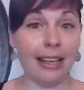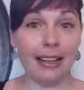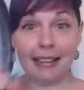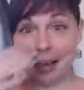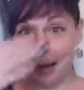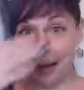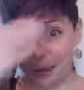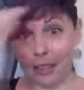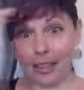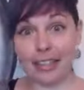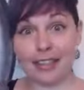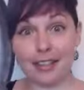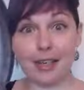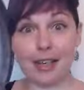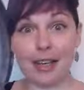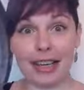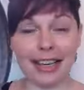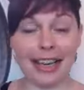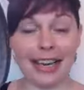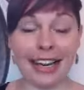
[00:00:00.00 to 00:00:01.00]
They were
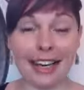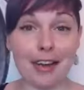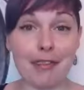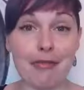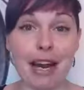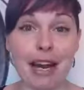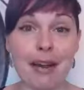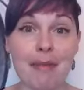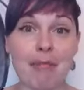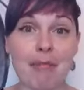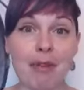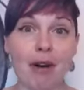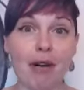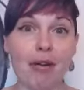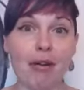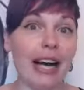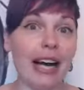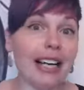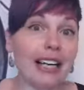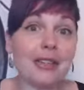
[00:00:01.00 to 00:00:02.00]
literally like a
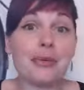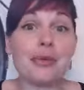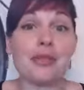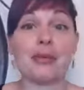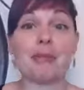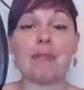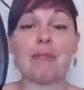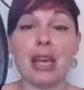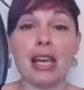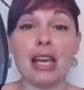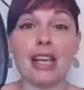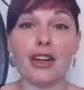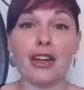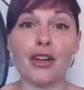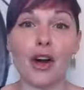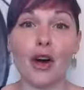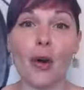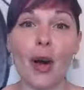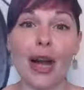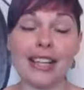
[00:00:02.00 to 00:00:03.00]
rainbow. And it was me,
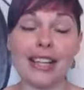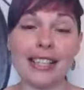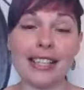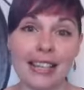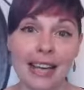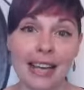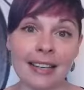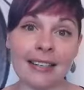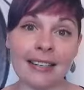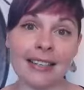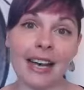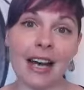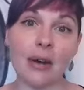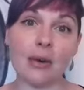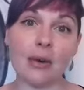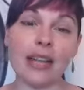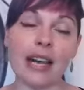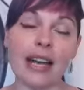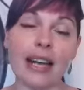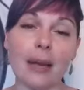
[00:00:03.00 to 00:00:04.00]
I stand
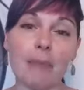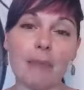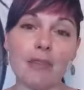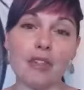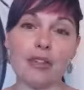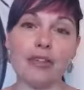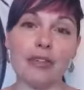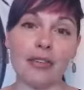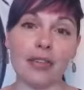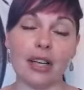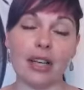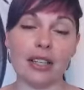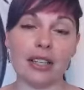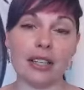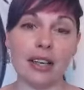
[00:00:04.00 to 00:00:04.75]
out, I am different,